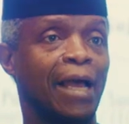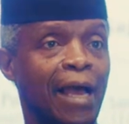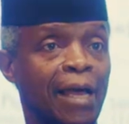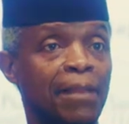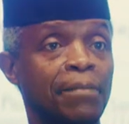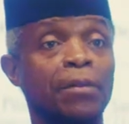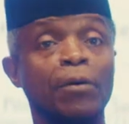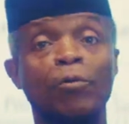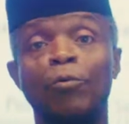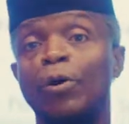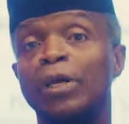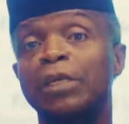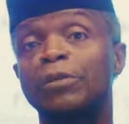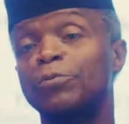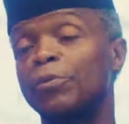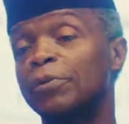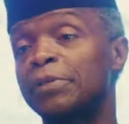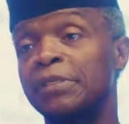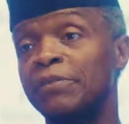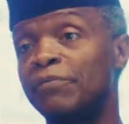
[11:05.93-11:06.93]
and the
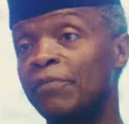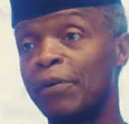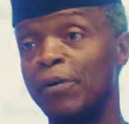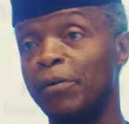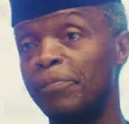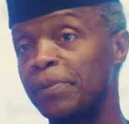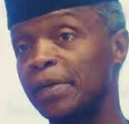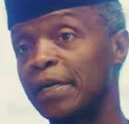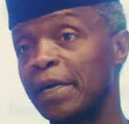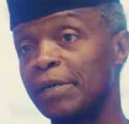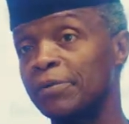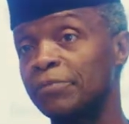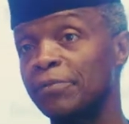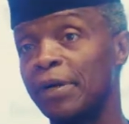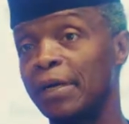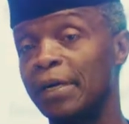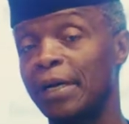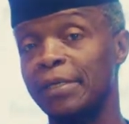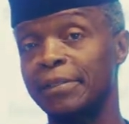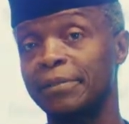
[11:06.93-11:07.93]
West was developing at
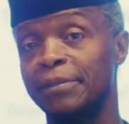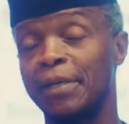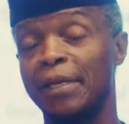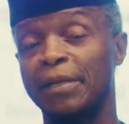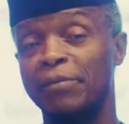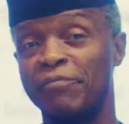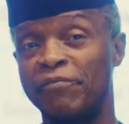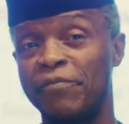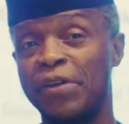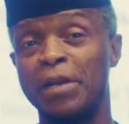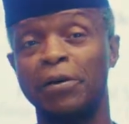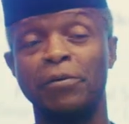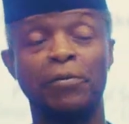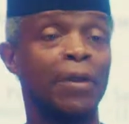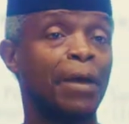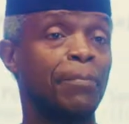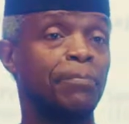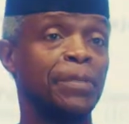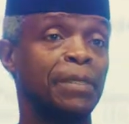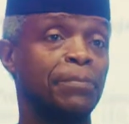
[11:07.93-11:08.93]
a very
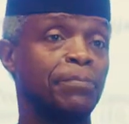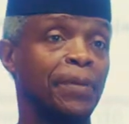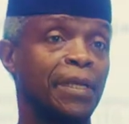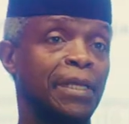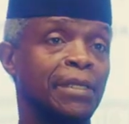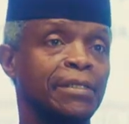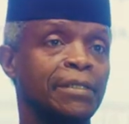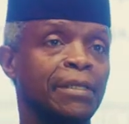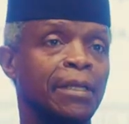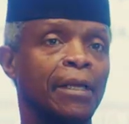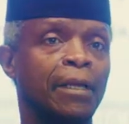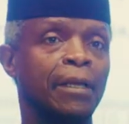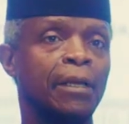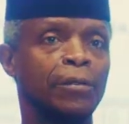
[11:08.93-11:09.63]
rapid pace.